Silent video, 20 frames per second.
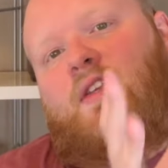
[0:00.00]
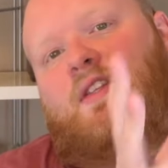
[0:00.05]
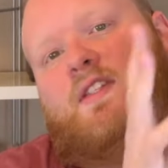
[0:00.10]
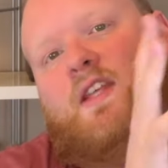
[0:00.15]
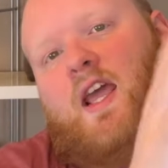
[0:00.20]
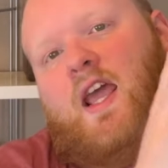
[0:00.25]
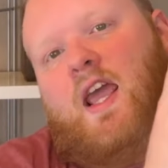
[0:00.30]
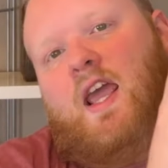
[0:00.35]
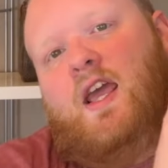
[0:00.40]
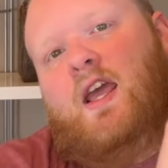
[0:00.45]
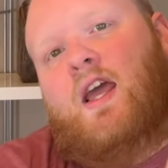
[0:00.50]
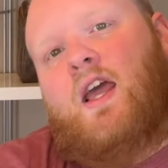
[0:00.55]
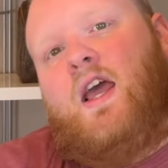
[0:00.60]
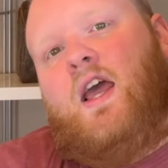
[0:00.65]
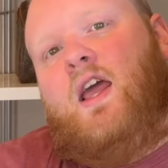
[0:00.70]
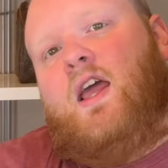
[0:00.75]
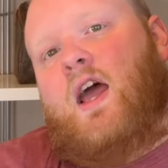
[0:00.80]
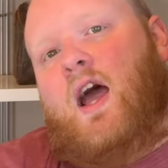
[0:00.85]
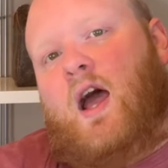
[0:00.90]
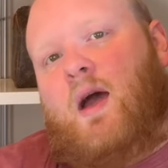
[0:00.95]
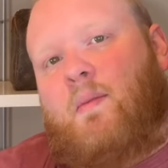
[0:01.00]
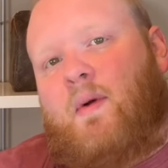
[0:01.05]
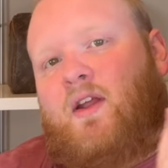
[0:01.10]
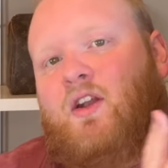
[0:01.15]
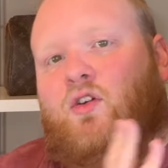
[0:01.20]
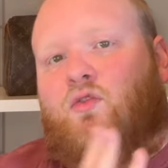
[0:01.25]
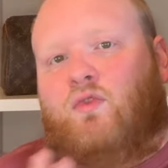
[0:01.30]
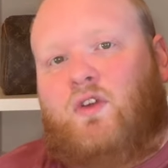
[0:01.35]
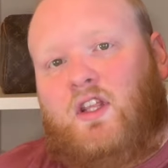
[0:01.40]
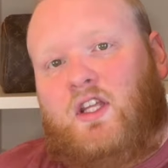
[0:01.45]
say, um, I
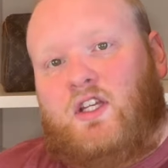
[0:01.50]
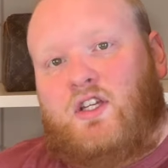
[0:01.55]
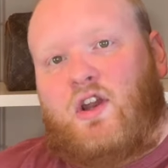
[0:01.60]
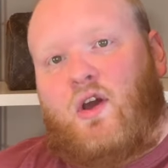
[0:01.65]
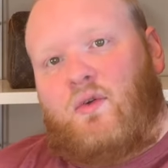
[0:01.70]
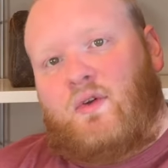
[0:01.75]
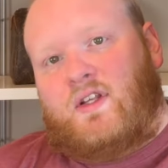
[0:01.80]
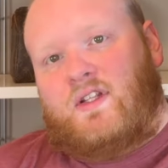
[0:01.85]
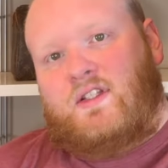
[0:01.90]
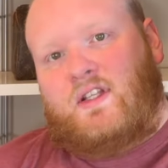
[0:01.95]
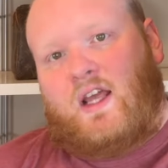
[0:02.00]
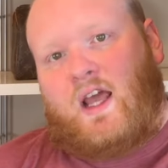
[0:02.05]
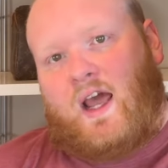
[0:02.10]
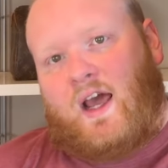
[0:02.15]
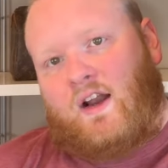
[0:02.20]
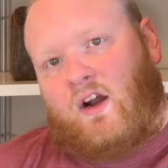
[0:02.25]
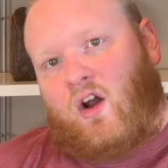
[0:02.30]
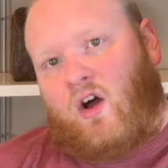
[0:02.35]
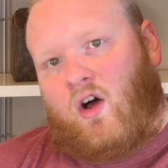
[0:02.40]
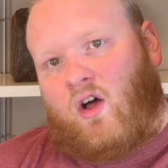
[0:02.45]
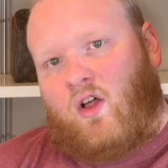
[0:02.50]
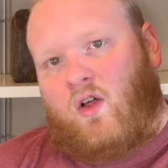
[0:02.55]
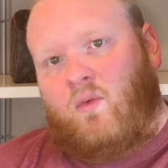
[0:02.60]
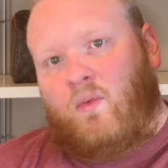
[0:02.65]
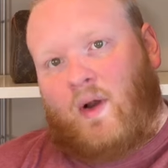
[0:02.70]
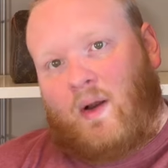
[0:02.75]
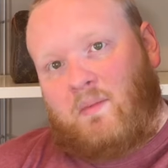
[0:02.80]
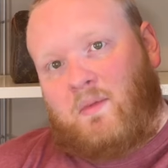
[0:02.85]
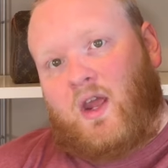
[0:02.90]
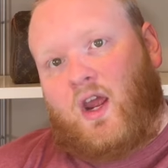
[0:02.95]
don't really notice it at all
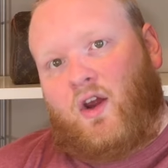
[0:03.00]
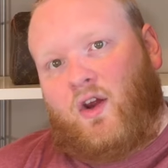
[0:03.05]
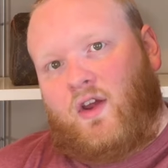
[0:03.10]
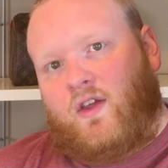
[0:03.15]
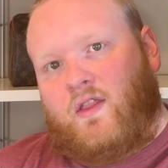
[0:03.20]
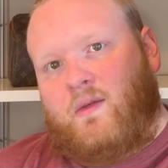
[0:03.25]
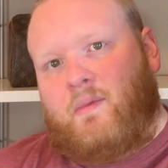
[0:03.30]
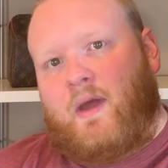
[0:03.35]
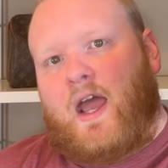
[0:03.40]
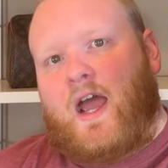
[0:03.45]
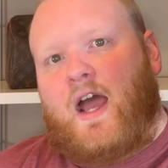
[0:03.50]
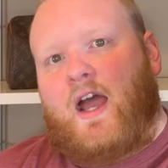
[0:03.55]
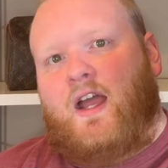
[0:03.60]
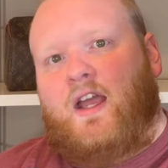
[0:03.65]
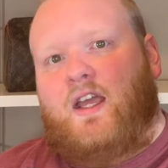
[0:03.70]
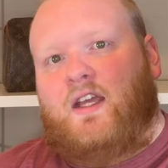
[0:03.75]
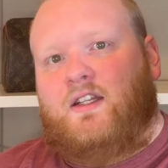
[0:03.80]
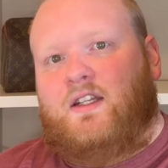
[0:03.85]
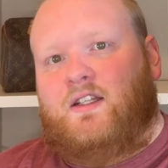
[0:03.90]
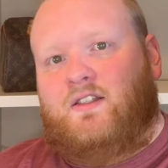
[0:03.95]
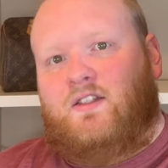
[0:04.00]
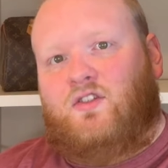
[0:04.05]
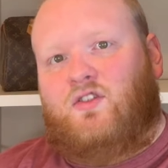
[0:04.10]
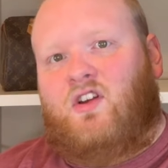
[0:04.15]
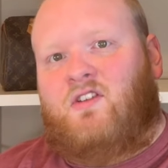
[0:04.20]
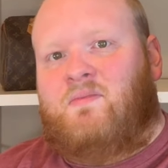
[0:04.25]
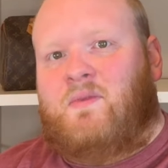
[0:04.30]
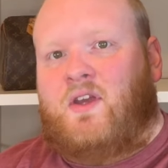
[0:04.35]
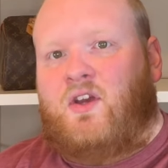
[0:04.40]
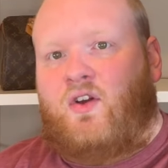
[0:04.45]
when I'm carrying the bag. It doesn't
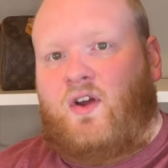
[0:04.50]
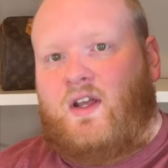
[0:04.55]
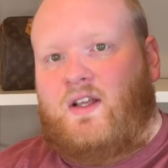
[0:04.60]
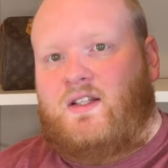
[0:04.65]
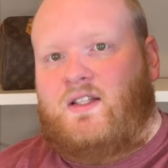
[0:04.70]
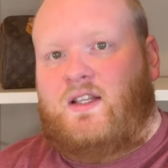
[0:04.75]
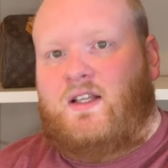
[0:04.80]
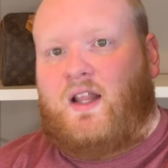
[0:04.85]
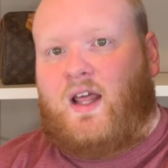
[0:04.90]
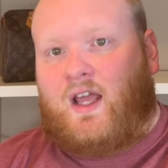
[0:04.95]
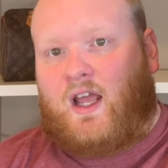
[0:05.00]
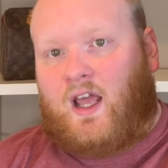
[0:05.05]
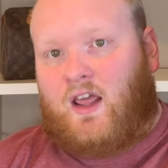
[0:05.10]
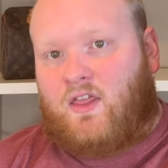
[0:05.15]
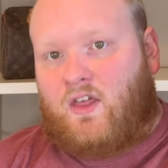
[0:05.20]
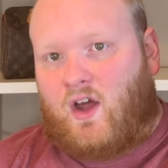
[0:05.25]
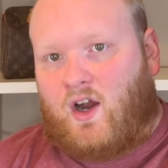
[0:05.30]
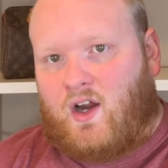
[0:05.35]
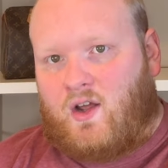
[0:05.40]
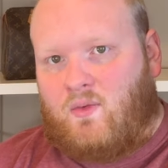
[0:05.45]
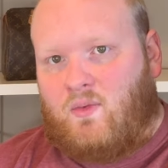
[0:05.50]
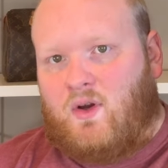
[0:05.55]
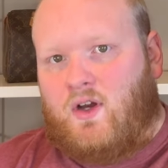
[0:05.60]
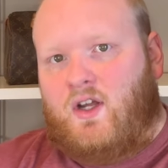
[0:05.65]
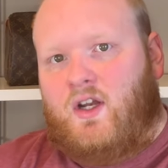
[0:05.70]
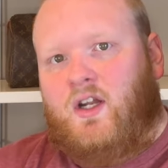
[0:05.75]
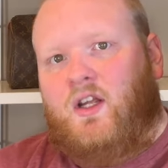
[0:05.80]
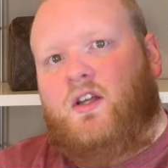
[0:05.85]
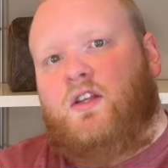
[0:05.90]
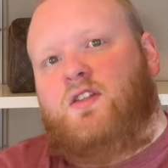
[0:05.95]
drive me crazy like I thought it would.